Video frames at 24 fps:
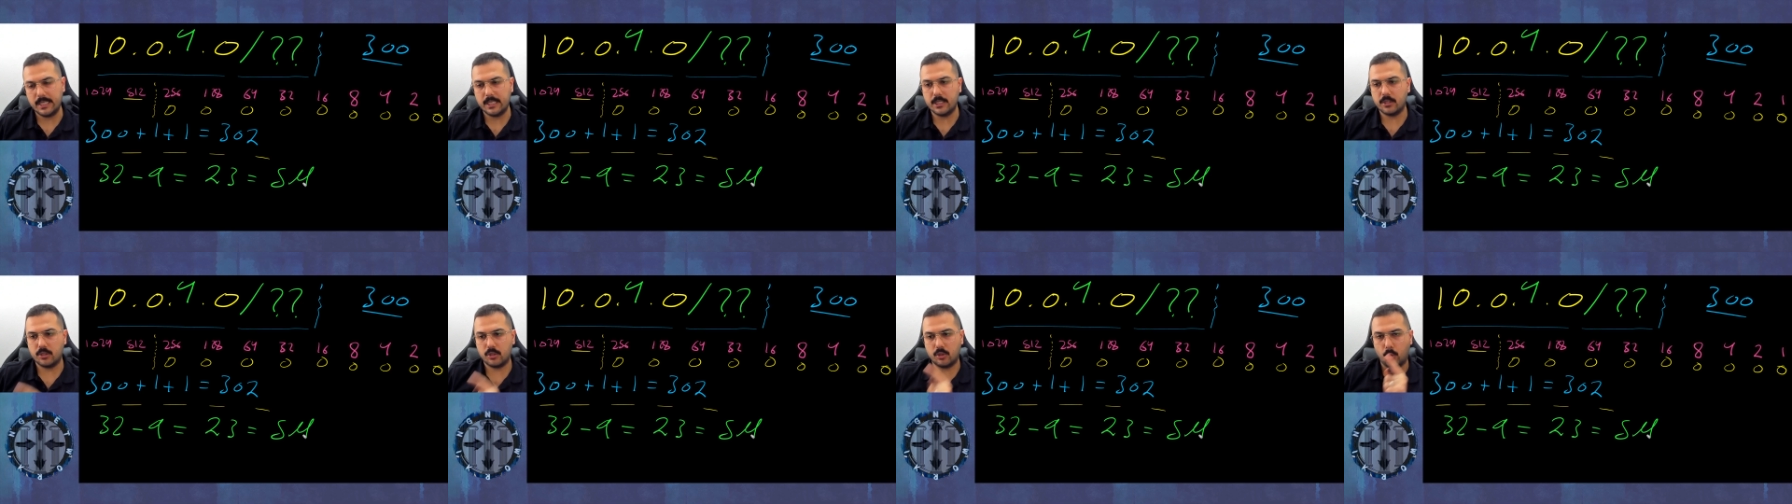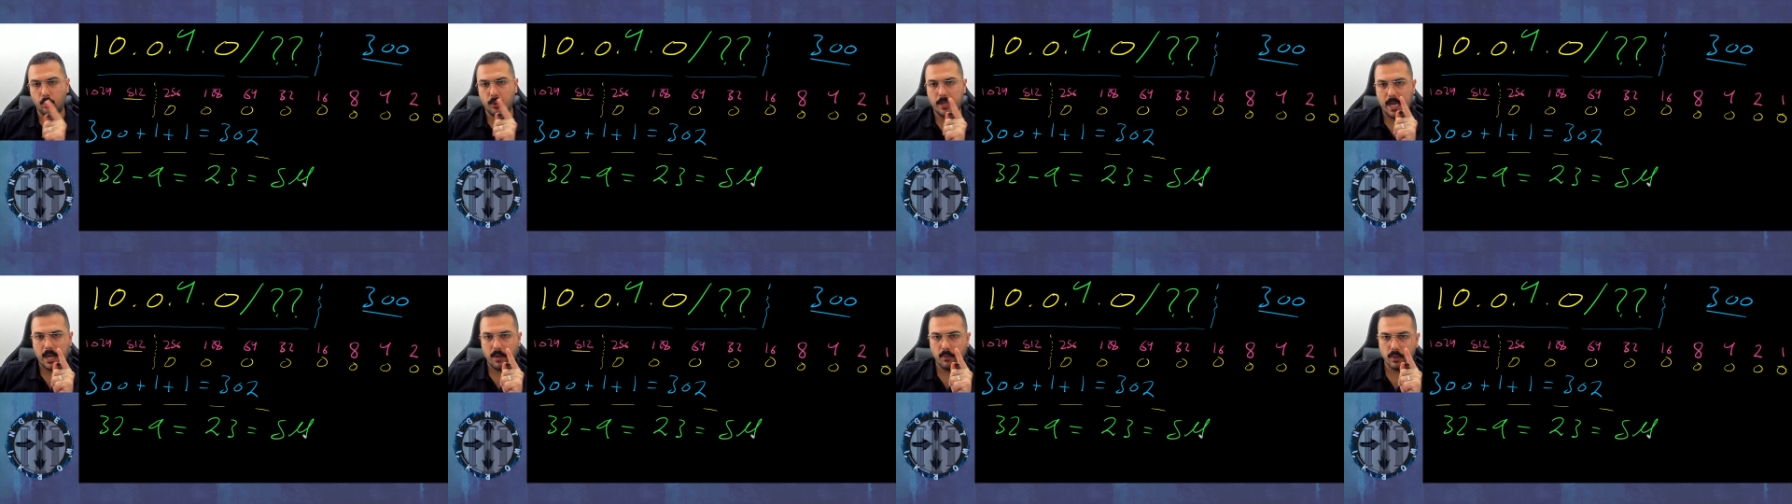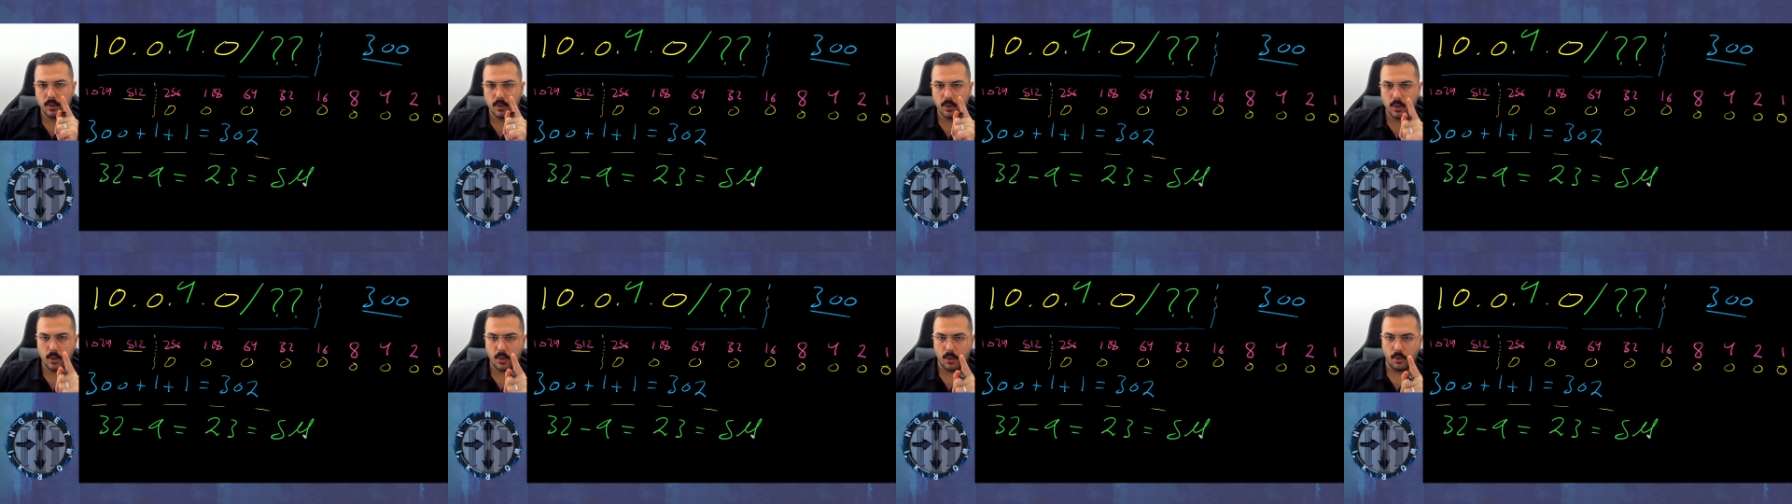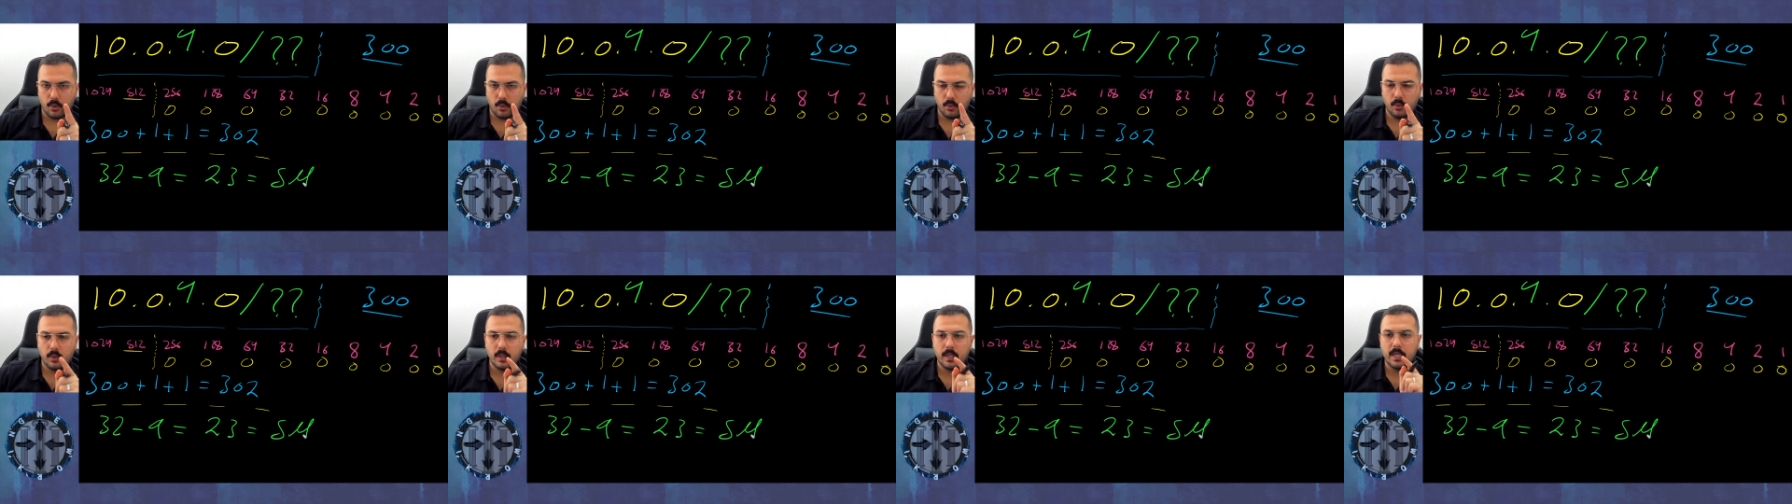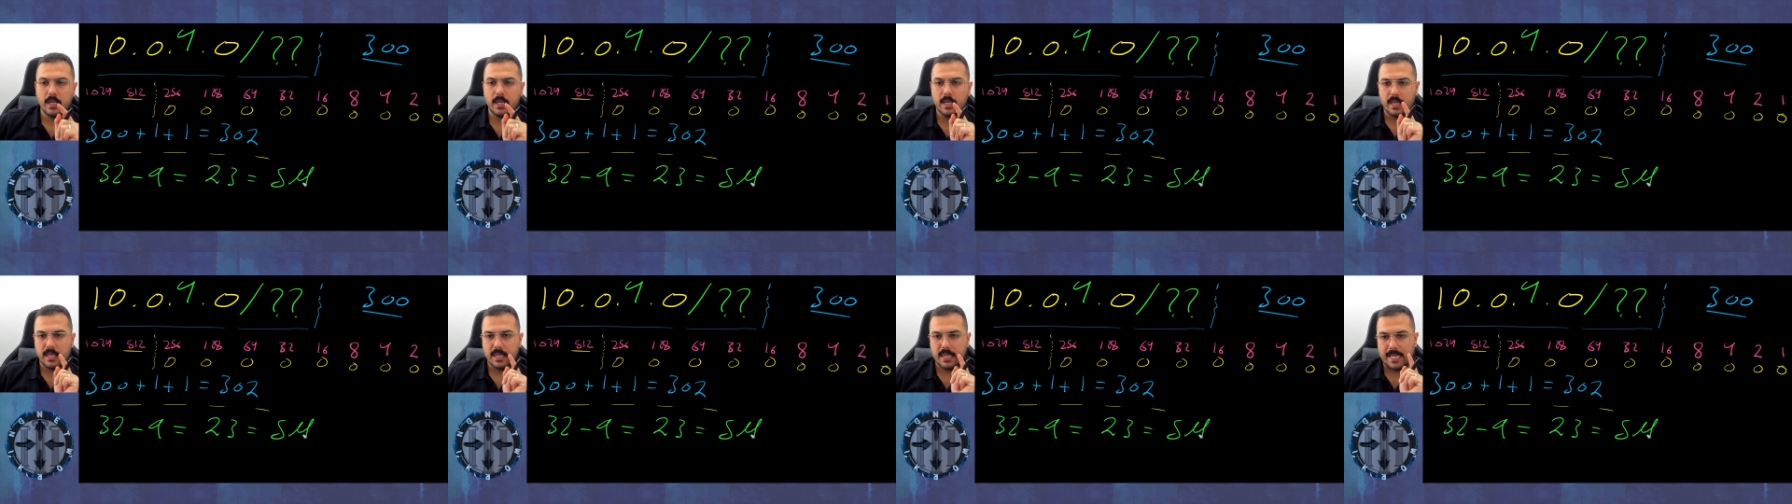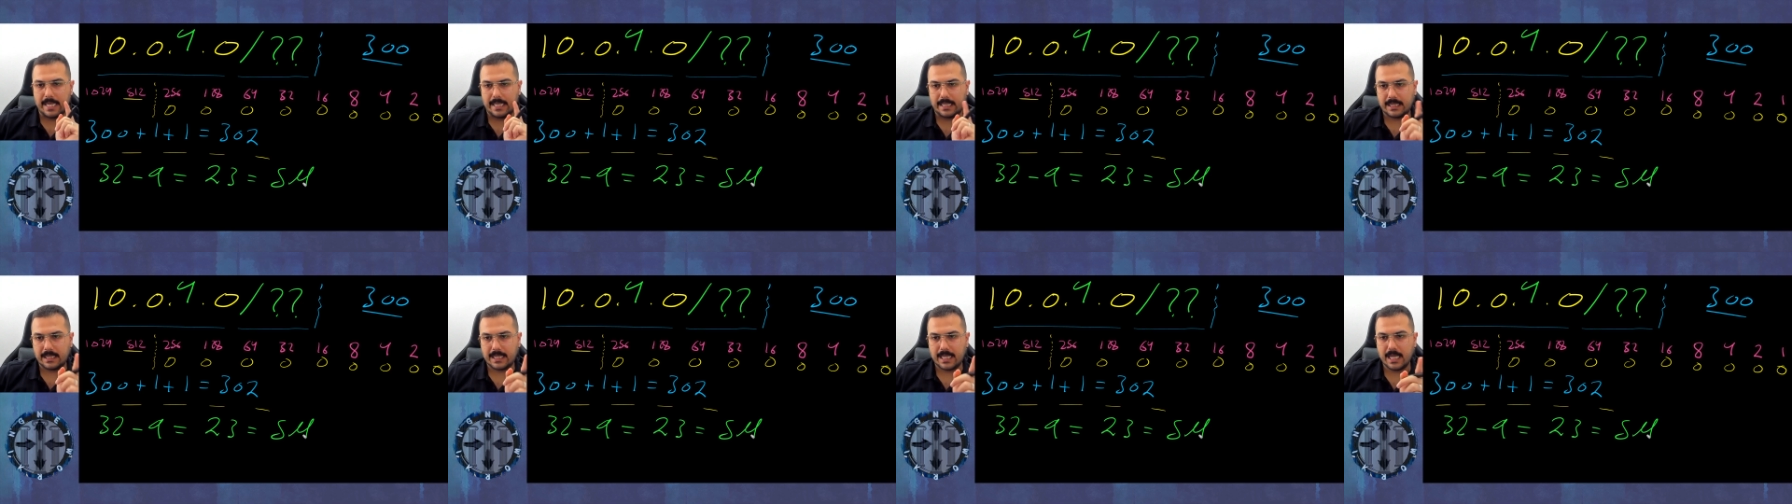So now you know that